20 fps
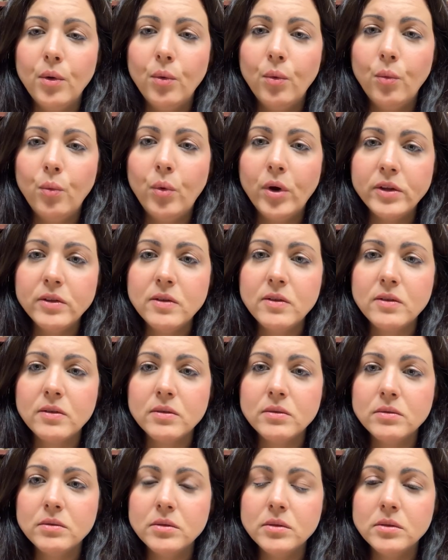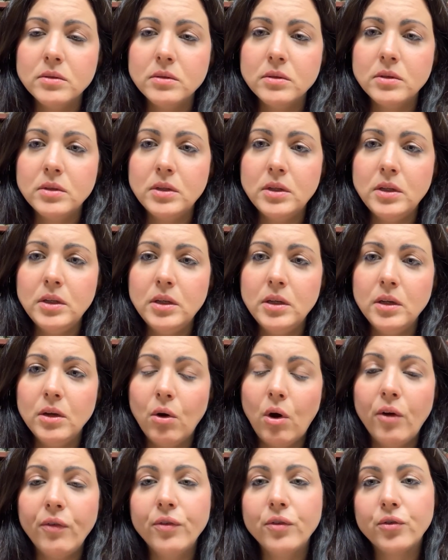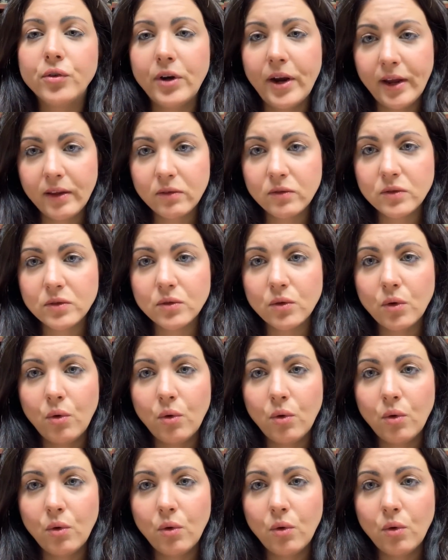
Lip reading: once the officer asks